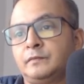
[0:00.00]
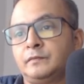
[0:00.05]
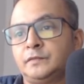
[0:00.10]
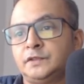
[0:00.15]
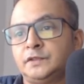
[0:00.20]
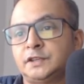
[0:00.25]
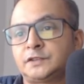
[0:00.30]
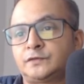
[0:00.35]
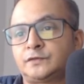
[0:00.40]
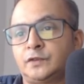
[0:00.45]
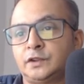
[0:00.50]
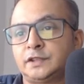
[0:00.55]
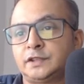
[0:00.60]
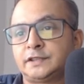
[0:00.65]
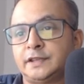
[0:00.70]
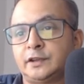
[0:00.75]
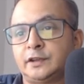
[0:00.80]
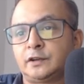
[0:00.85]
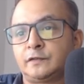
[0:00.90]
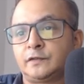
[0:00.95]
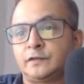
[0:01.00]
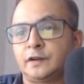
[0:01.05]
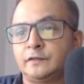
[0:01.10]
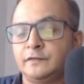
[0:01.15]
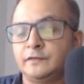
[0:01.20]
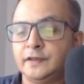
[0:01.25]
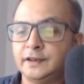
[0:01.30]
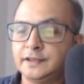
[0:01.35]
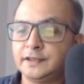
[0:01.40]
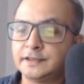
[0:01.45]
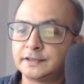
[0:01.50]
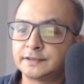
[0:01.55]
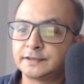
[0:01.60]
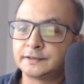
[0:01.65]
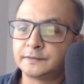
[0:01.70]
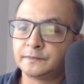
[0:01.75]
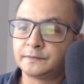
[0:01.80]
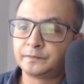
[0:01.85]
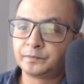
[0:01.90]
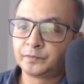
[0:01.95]
Just for the sake of
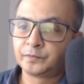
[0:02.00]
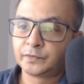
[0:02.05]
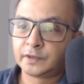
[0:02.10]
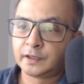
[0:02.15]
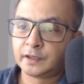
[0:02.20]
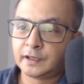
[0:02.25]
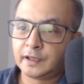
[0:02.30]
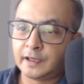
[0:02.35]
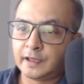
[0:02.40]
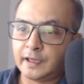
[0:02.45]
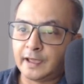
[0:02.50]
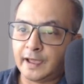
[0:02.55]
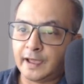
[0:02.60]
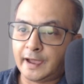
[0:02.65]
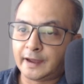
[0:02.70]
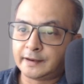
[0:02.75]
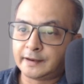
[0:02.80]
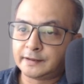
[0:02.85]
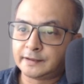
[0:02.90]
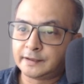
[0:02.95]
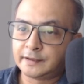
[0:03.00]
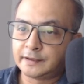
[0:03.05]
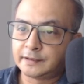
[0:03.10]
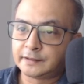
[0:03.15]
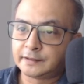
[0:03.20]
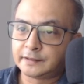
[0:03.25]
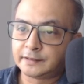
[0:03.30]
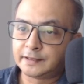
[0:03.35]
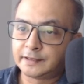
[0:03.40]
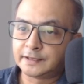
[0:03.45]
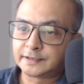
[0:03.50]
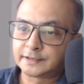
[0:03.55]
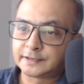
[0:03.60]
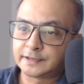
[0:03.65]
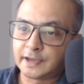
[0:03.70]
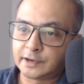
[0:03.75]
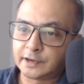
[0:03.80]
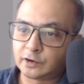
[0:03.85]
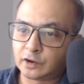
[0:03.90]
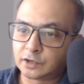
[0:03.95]
convenience. And this
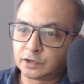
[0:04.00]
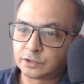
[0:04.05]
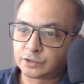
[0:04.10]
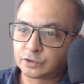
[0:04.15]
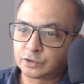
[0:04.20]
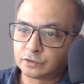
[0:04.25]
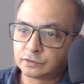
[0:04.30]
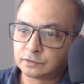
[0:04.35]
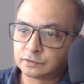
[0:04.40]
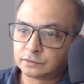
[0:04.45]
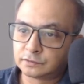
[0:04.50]
side also,